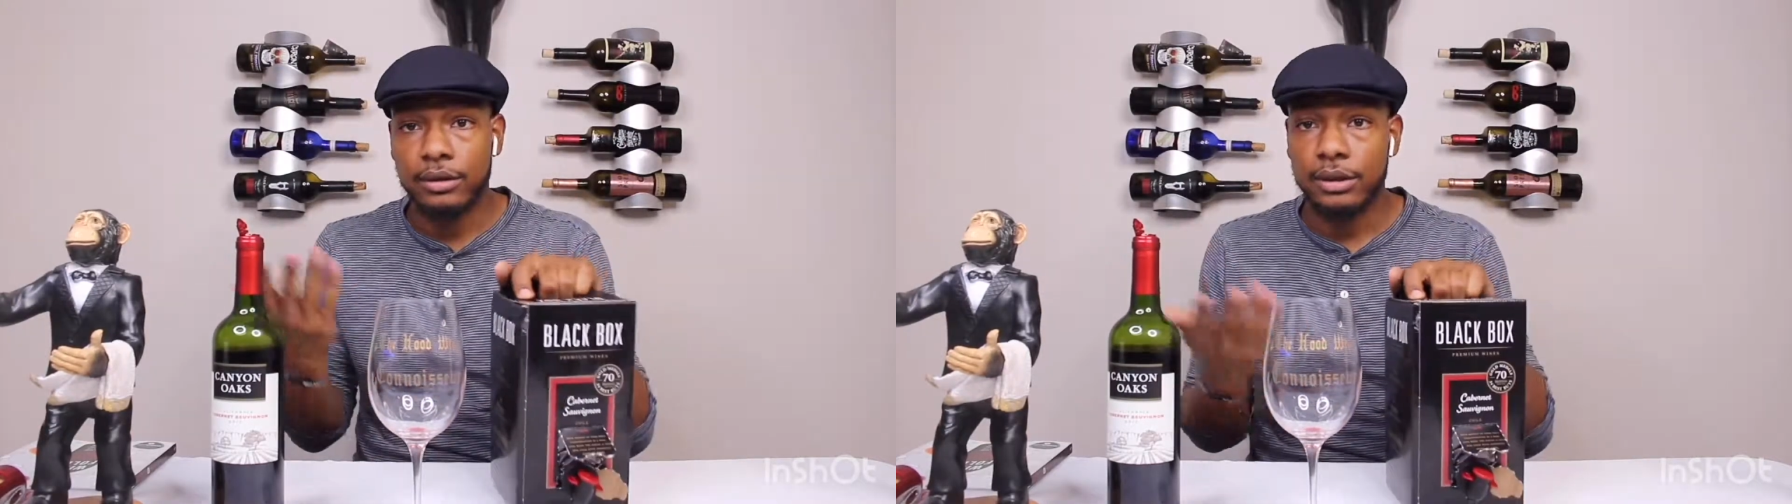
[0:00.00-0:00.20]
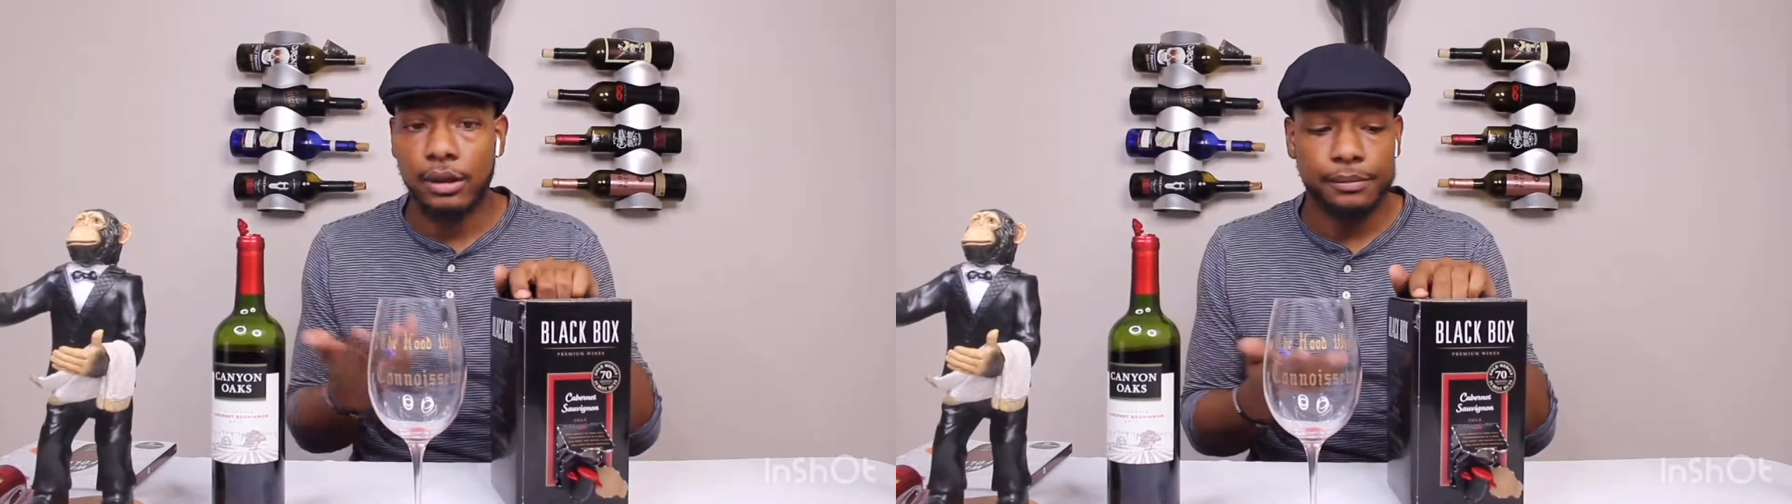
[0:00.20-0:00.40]

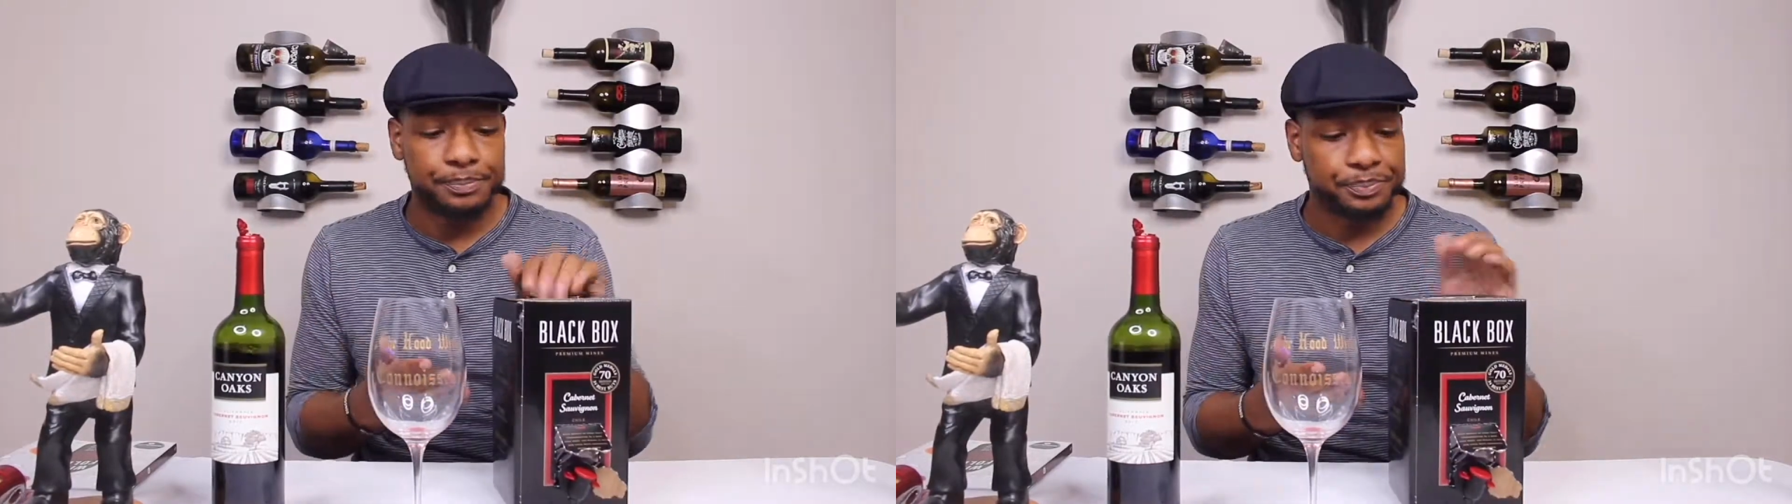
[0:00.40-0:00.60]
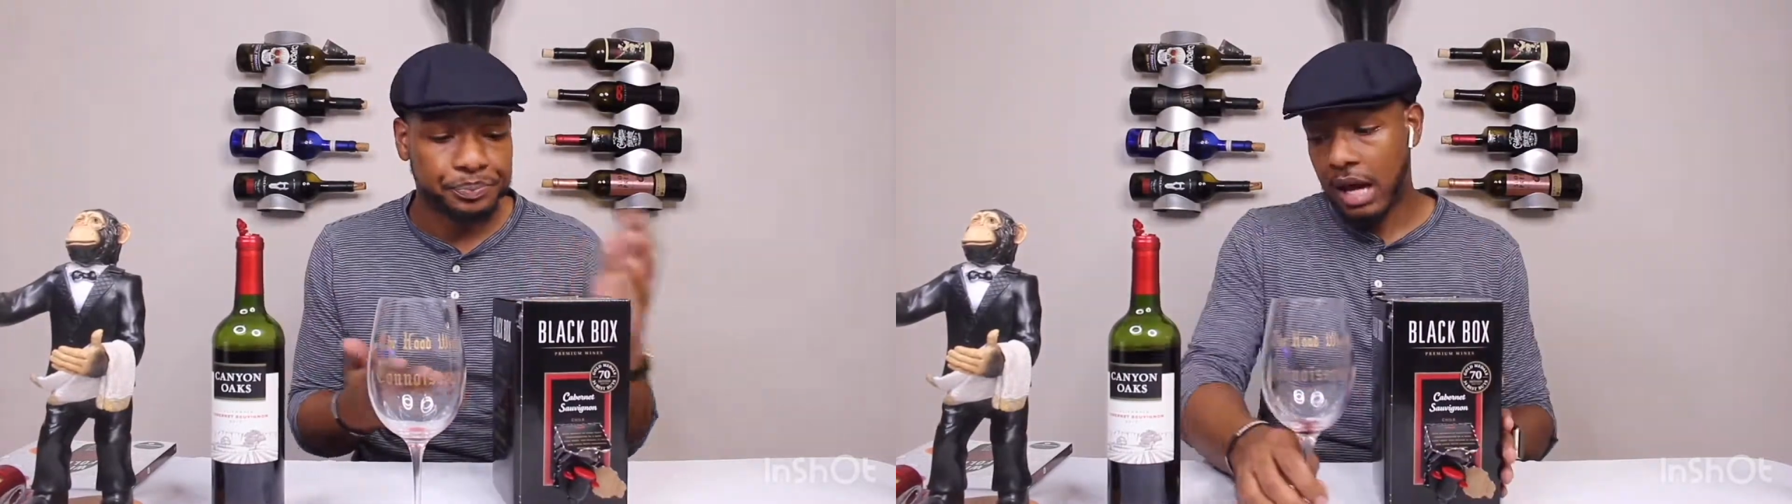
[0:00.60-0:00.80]
So
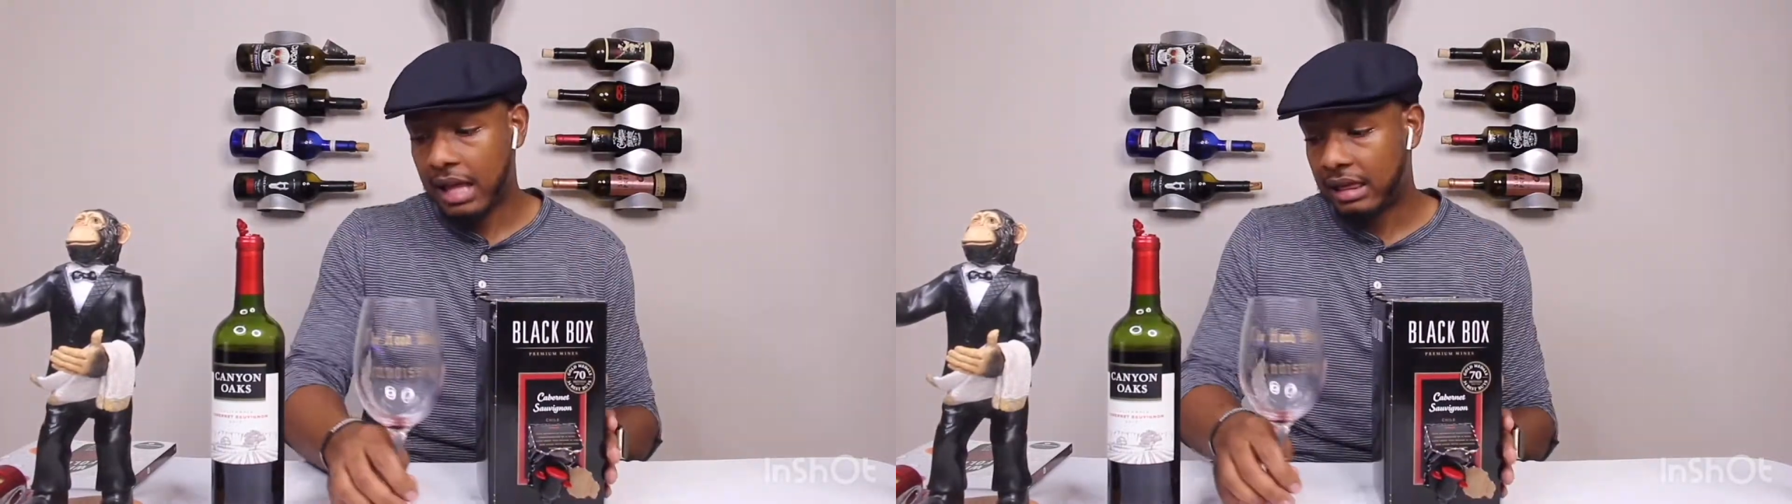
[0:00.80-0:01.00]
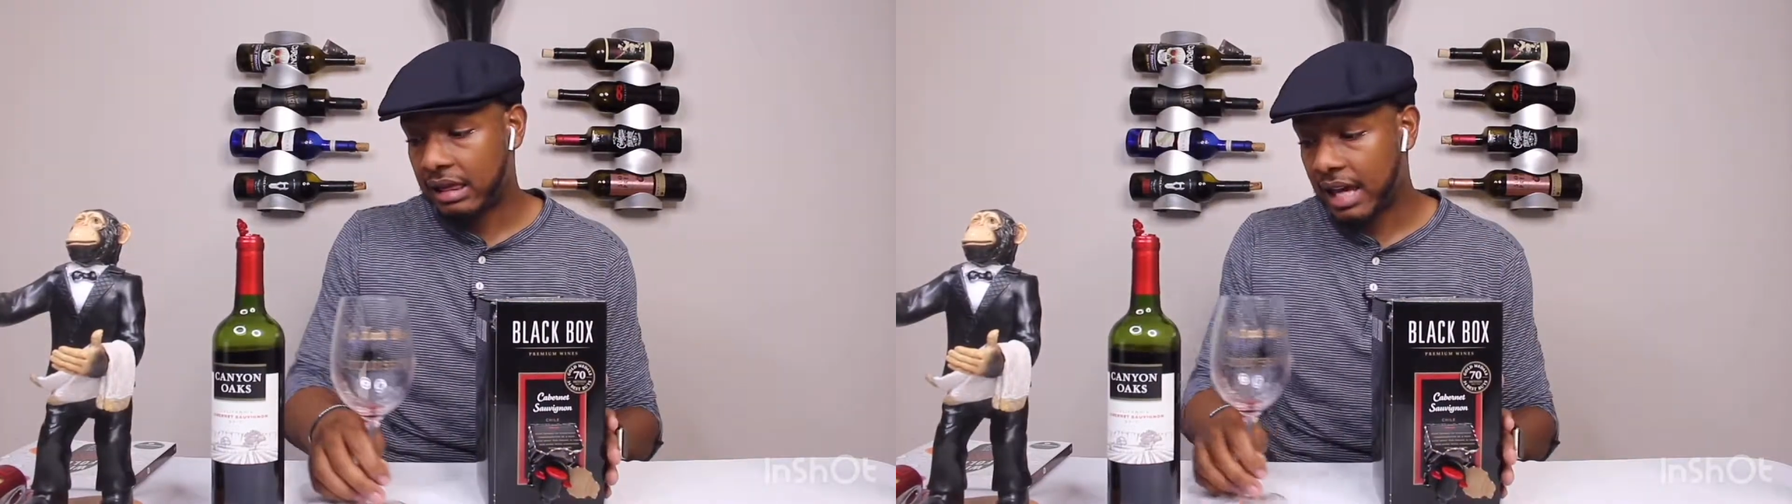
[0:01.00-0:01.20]
I
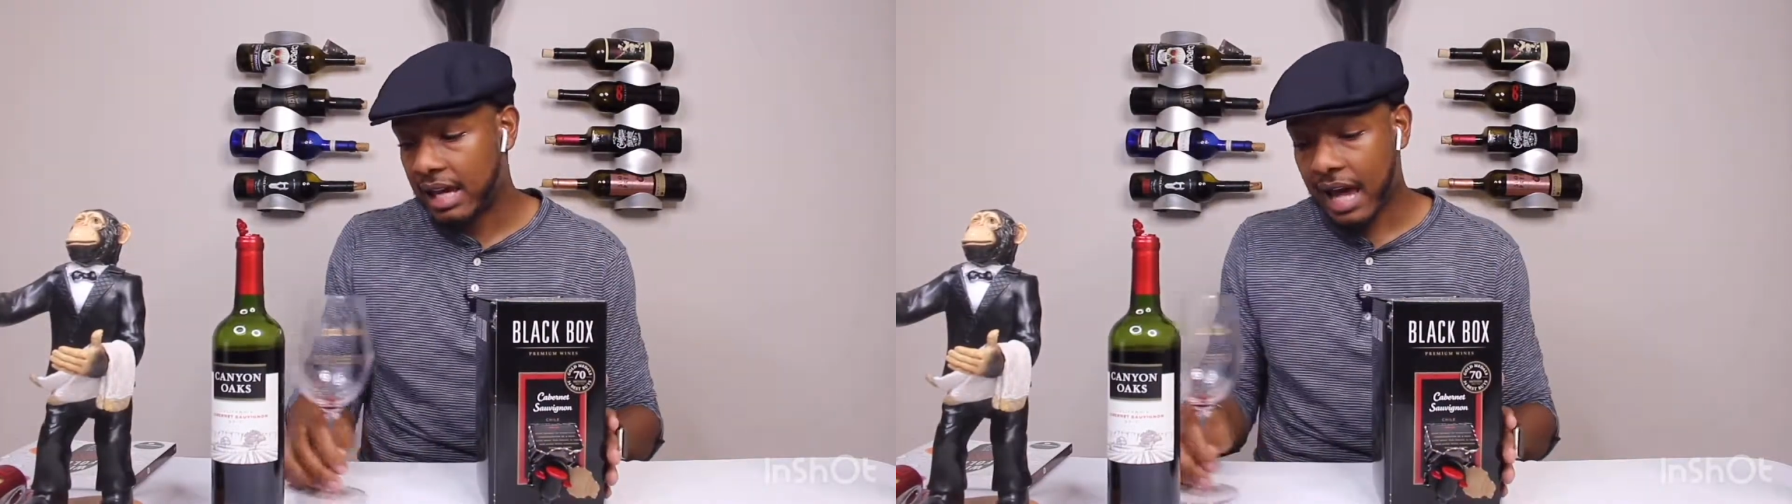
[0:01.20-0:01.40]
think